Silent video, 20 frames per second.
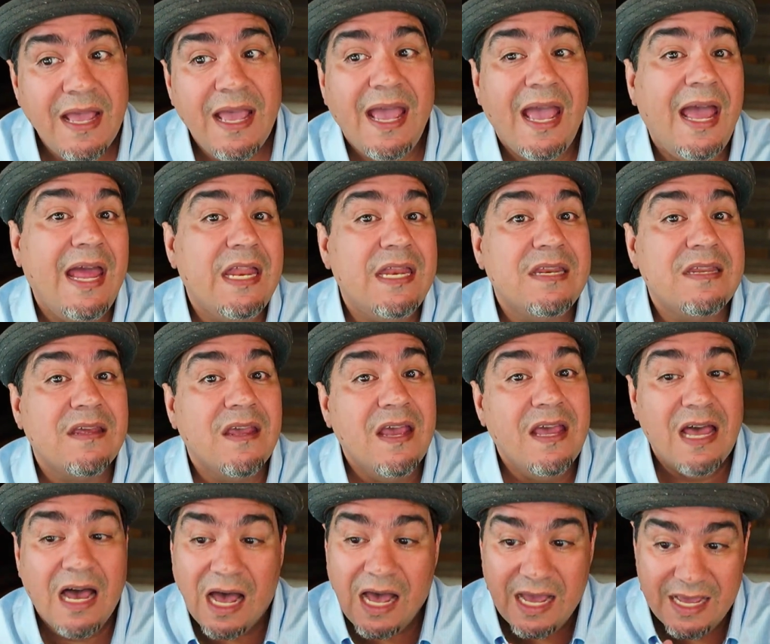and
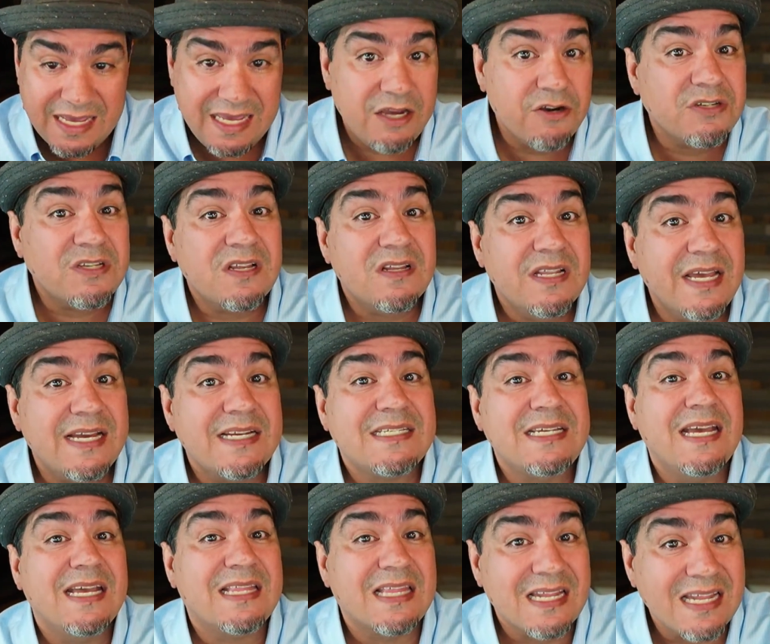here's a link to
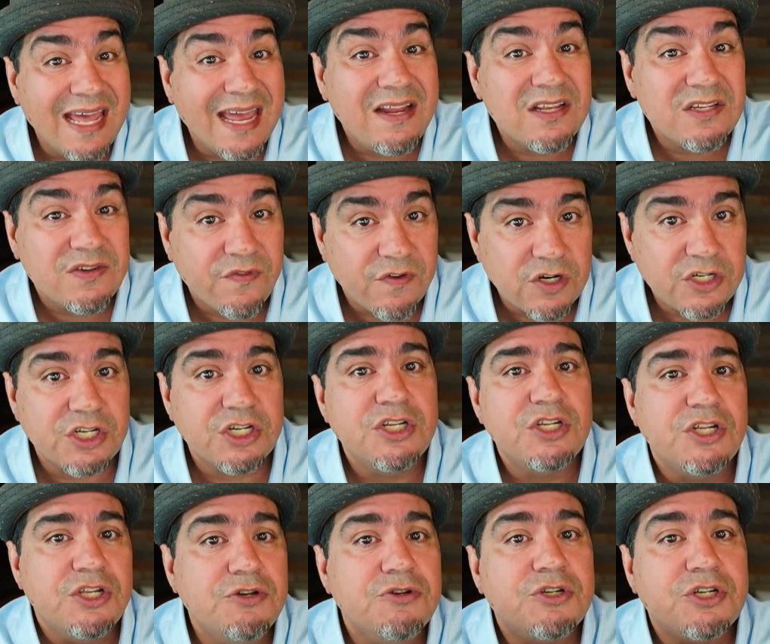get the latest version.
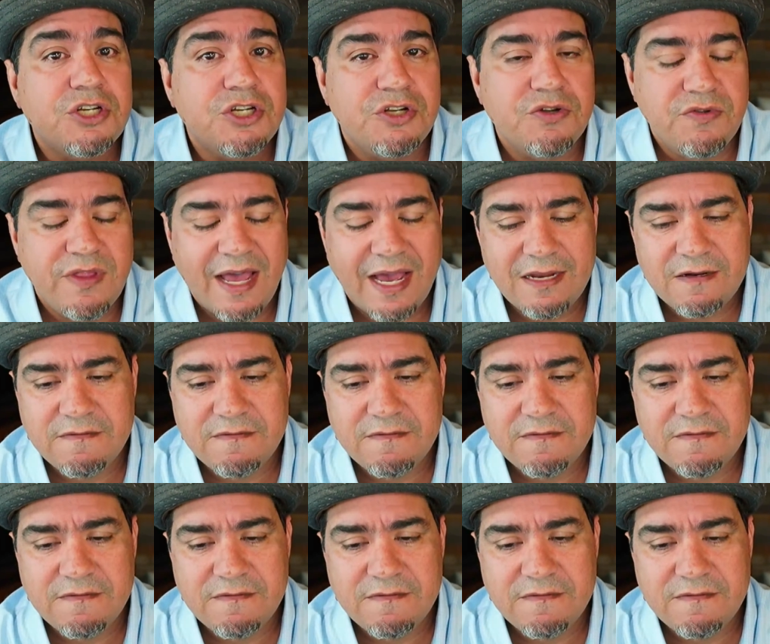You should do that.